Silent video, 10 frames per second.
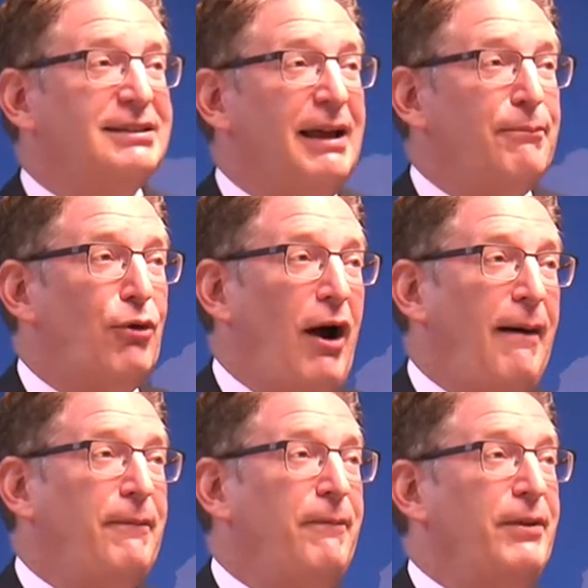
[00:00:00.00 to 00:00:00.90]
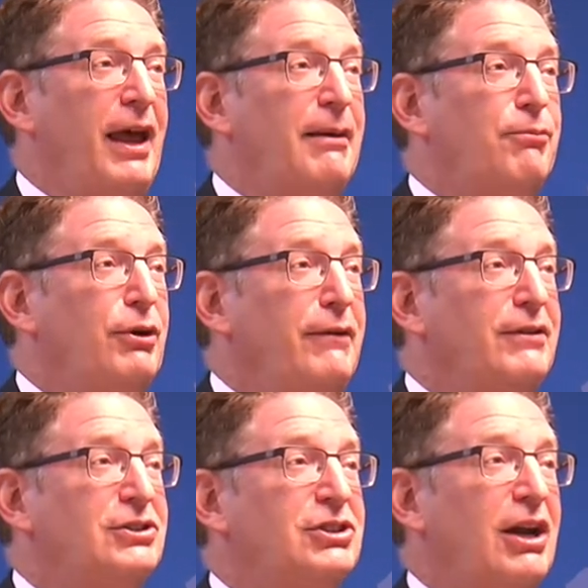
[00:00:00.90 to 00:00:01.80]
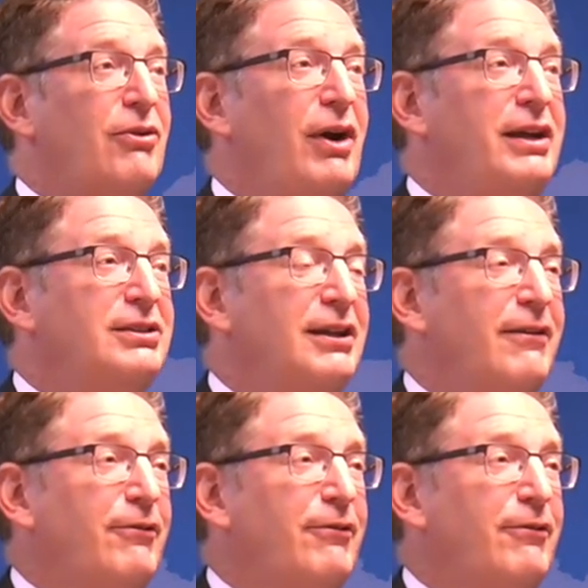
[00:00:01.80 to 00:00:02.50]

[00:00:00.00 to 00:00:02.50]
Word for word: same problem that a previous generation